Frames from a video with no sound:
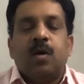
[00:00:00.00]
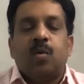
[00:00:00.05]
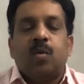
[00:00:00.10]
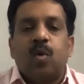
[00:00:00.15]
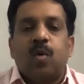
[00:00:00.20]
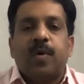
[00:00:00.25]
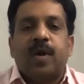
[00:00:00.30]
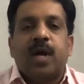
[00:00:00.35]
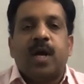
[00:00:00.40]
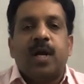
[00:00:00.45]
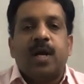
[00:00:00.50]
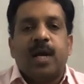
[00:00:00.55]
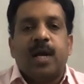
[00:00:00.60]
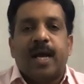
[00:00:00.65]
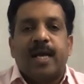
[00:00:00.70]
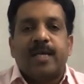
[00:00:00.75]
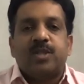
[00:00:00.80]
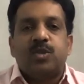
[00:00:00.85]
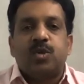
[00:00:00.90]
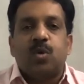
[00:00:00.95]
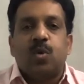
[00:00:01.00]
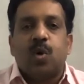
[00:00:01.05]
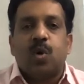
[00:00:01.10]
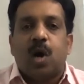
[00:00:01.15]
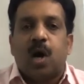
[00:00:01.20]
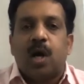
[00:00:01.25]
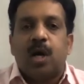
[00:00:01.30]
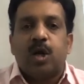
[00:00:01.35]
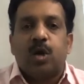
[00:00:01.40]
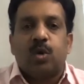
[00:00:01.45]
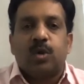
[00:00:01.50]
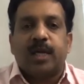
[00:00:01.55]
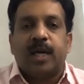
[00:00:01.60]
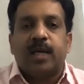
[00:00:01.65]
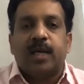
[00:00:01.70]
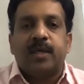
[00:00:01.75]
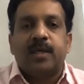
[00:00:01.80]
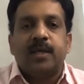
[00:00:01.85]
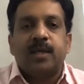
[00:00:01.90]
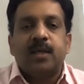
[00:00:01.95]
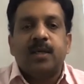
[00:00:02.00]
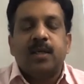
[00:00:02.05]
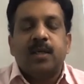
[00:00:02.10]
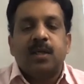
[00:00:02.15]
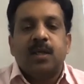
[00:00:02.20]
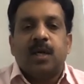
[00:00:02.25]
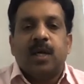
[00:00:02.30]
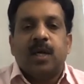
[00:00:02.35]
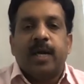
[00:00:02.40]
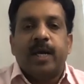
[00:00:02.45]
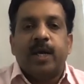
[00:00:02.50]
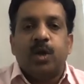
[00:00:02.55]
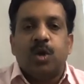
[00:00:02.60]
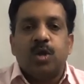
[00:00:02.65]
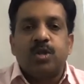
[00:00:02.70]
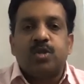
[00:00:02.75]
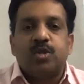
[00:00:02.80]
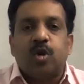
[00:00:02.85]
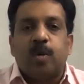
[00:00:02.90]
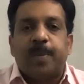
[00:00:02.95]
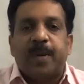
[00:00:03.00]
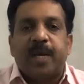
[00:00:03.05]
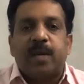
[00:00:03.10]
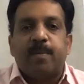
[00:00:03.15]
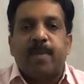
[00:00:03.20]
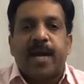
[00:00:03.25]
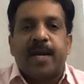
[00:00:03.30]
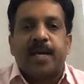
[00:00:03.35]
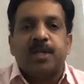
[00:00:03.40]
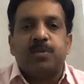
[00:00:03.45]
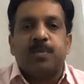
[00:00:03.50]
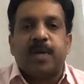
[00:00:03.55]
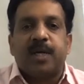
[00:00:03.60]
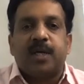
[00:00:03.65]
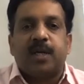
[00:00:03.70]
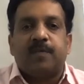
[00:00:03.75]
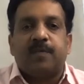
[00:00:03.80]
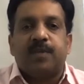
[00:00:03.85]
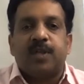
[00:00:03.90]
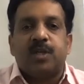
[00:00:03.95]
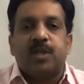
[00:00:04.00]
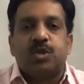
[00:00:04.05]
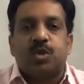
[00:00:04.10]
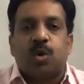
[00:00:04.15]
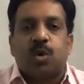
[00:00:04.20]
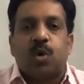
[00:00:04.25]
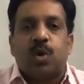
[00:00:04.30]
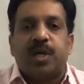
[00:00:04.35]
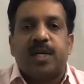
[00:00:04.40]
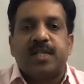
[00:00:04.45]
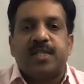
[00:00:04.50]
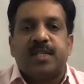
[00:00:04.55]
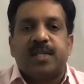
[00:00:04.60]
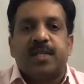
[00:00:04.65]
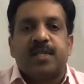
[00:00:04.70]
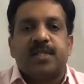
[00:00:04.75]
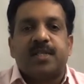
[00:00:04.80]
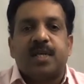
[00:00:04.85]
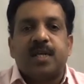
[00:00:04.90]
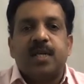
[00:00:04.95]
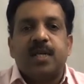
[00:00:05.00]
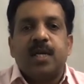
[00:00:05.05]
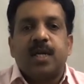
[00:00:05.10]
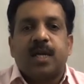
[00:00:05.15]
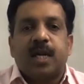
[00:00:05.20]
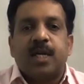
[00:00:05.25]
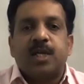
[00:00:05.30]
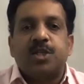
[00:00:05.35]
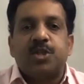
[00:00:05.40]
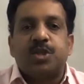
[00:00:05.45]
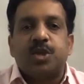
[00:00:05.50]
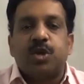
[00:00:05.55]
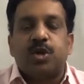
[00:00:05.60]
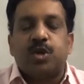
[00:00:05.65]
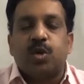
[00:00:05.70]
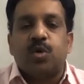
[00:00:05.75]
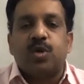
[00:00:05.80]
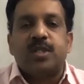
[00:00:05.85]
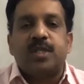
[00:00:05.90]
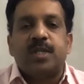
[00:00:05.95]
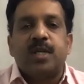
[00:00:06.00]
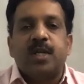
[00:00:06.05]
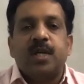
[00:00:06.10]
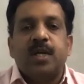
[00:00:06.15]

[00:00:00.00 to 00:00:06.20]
overall, as you all know that endoscopic management of the stone disease constitutes